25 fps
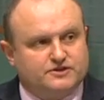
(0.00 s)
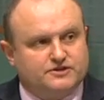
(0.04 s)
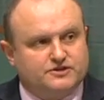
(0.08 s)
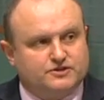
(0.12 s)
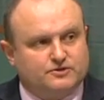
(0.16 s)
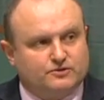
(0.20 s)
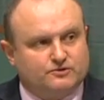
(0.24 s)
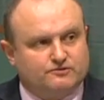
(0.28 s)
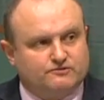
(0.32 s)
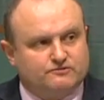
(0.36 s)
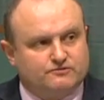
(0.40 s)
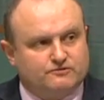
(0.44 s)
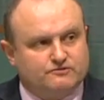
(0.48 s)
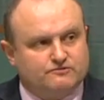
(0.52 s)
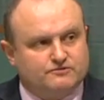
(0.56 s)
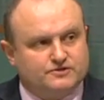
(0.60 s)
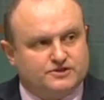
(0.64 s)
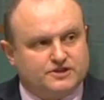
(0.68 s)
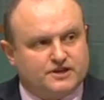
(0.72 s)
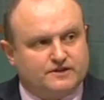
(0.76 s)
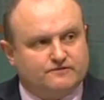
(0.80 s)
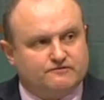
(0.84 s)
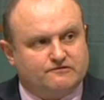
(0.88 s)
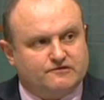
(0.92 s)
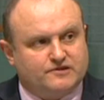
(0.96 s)
children who are
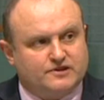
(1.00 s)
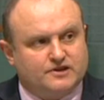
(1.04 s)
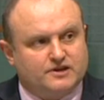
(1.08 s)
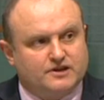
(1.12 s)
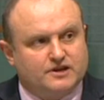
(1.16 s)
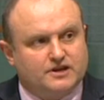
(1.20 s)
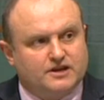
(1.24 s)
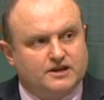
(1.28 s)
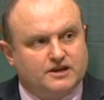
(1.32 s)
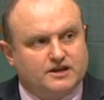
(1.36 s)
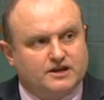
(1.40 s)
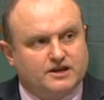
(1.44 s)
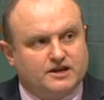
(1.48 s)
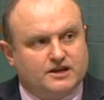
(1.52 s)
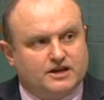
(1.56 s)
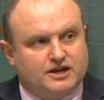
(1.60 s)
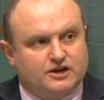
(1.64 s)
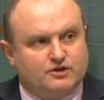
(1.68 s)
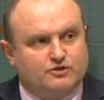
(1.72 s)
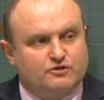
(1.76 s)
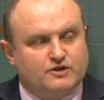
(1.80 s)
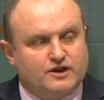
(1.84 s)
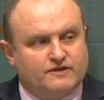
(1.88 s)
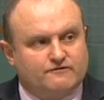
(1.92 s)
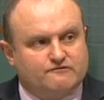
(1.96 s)
suffering,
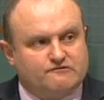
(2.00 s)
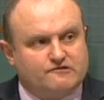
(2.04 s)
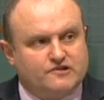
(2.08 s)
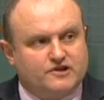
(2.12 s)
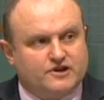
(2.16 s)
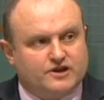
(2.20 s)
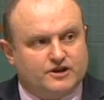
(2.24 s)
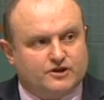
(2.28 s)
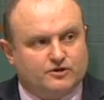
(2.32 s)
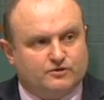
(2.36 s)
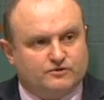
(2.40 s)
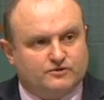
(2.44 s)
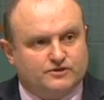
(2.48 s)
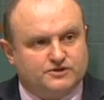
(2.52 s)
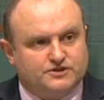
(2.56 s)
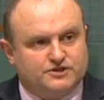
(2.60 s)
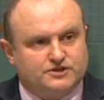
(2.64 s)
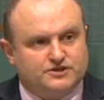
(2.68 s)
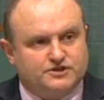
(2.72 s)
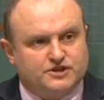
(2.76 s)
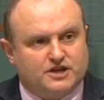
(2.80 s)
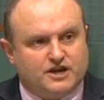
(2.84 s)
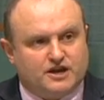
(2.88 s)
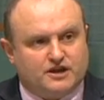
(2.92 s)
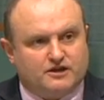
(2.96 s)
who have rare
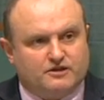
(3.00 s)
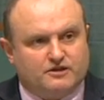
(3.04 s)
illnesses,